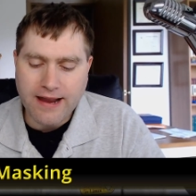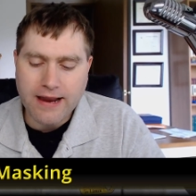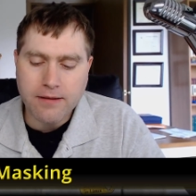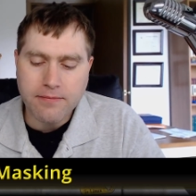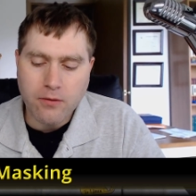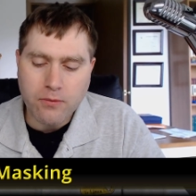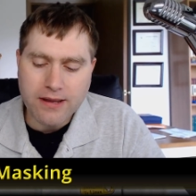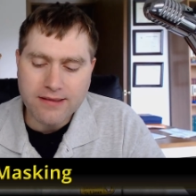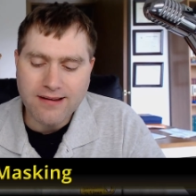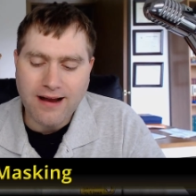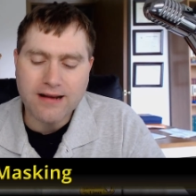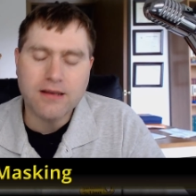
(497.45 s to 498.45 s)
item that we
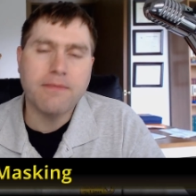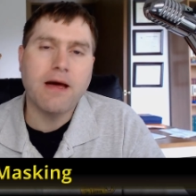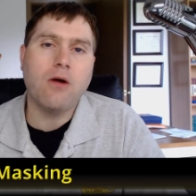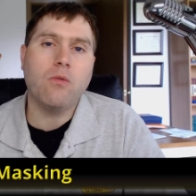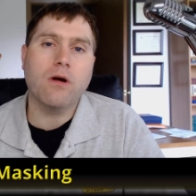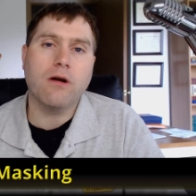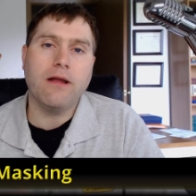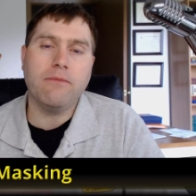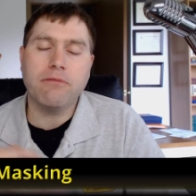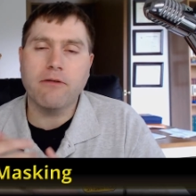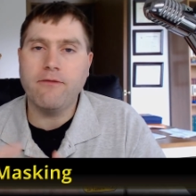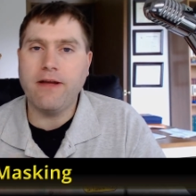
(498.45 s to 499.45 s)
had talked about where
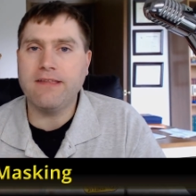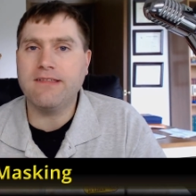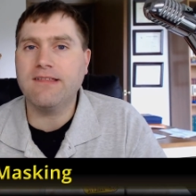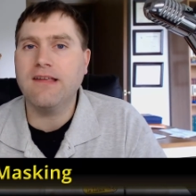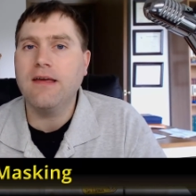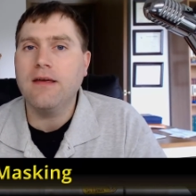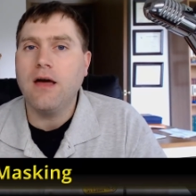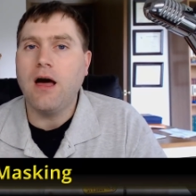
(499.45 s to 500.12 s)
it prevents